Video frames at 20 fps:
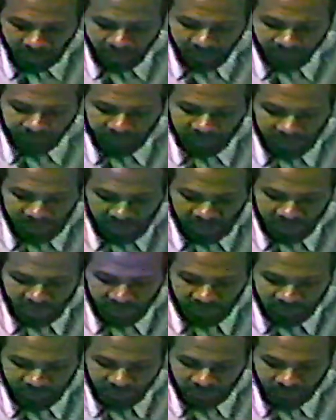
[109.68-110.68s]
of
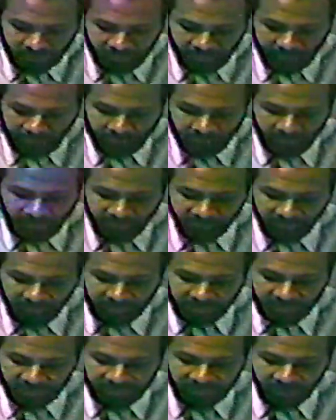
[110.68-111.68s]
goods for
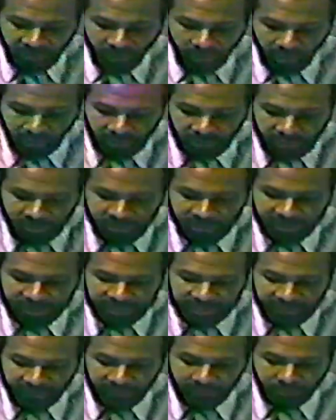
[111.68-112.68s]
the tallest
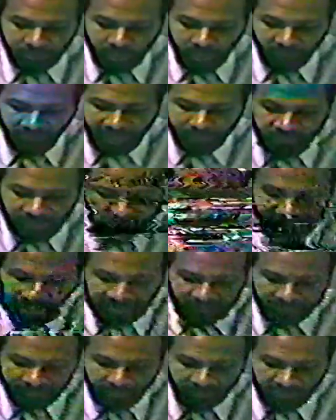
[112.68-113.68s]
7.5%
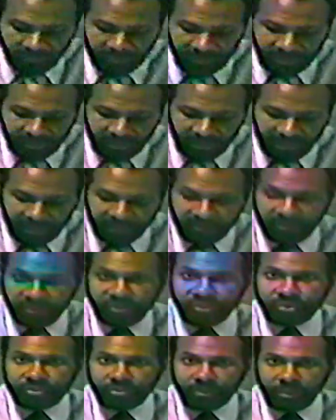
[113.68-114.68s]
and the
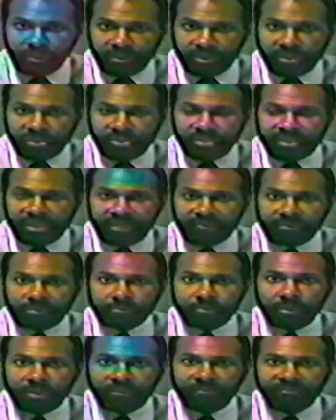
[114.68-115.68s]
shortest
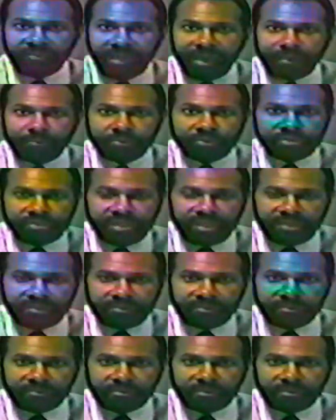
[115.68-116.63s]
7.5%.